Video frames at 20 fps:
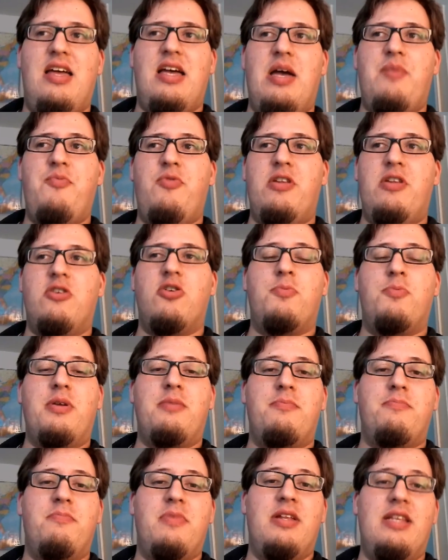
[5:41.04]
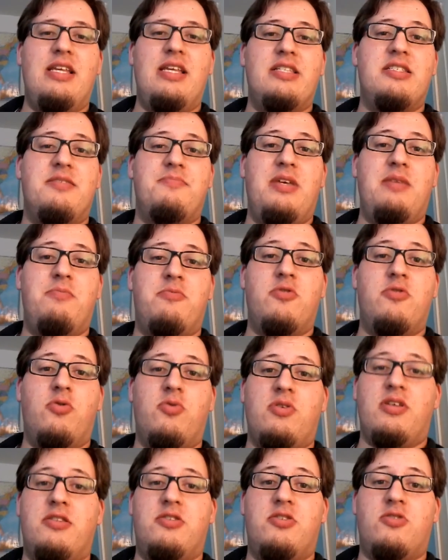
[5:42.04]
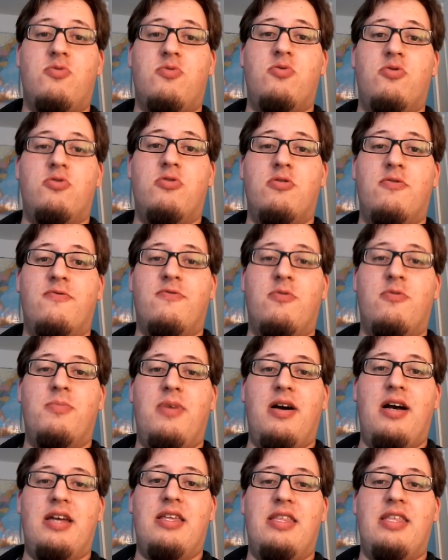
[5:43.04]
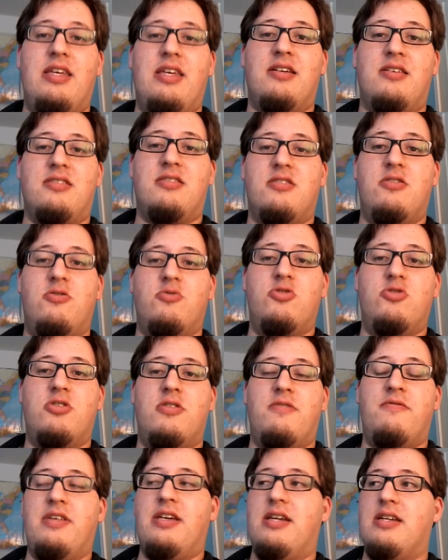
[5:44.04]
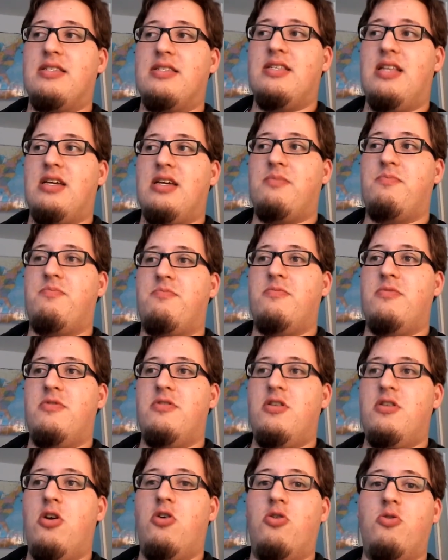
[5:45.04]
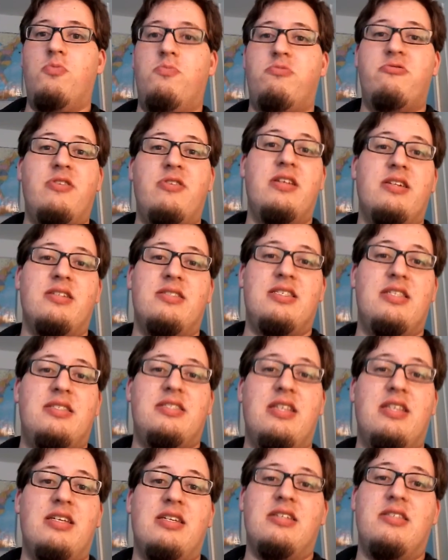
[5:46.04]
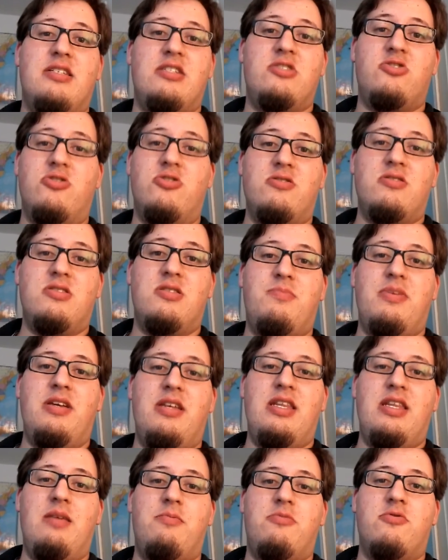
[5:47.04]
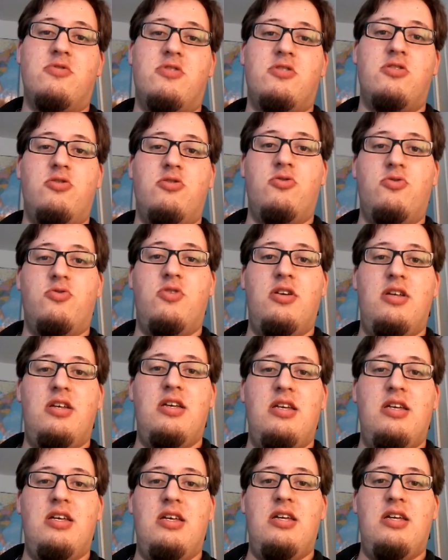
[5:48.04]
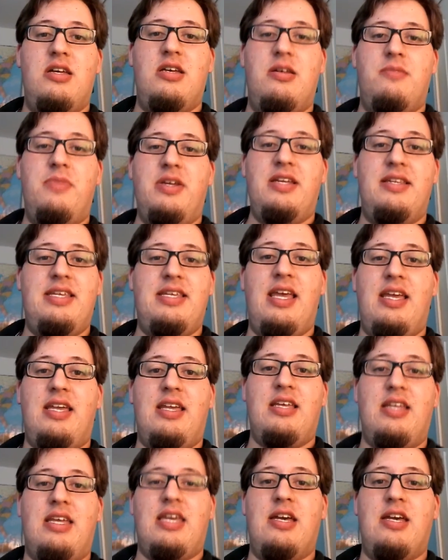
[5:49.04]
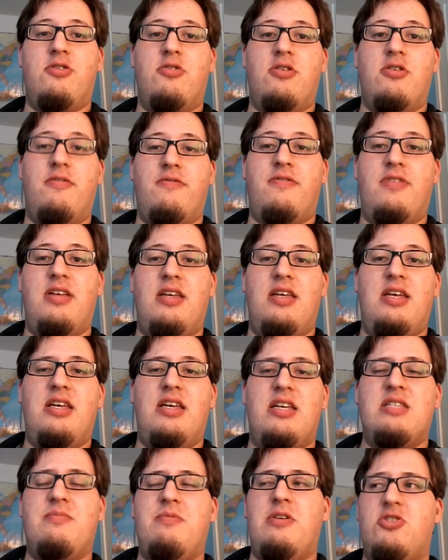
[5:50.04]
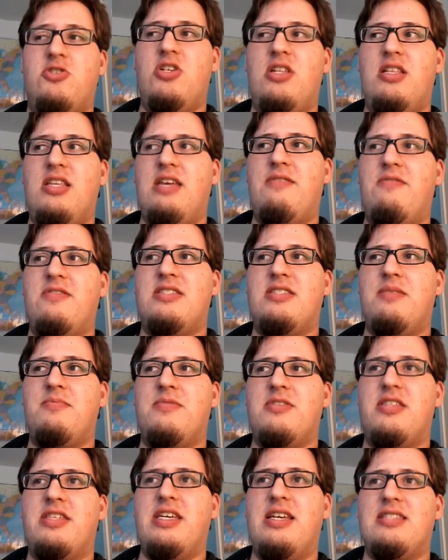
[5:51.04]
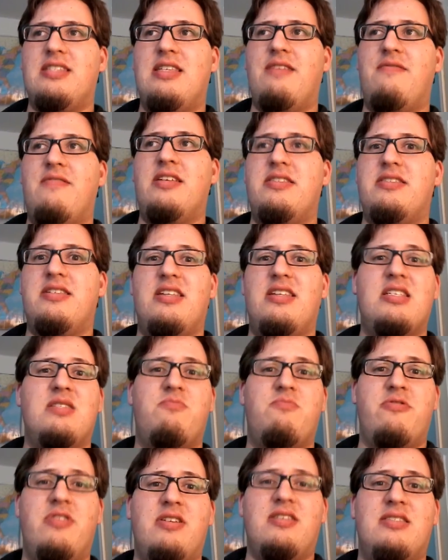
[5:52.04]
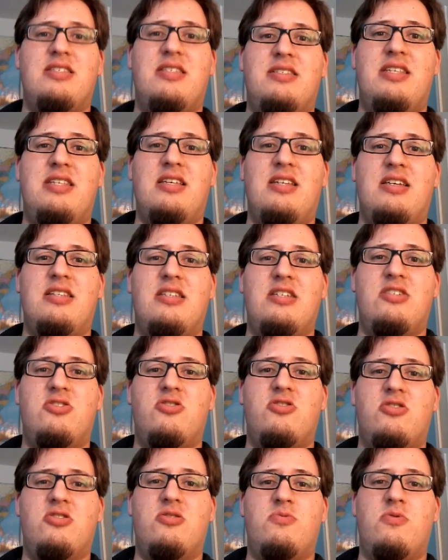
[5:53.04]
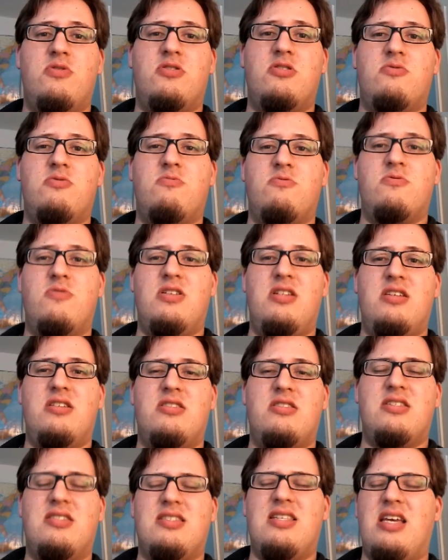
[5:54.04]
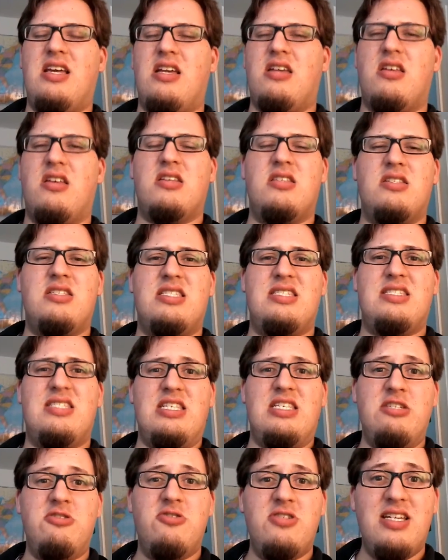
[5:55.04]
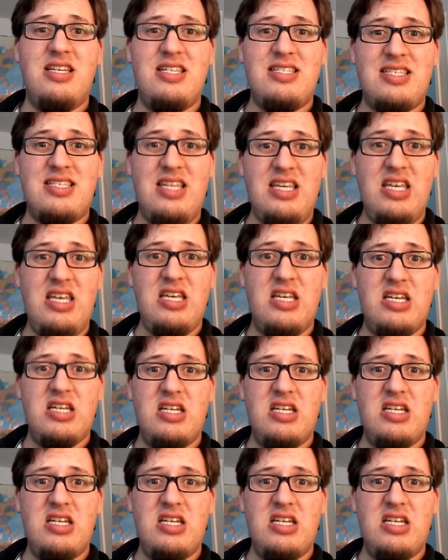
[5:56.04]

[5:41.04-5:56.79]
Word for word: I'm really hoping millions of people don't get screwed over by the exclusion of things like no pre existing conditions being able to be taken care of. Especially given some of the things they've listed as pre existing conditions, which really are just like, seriously?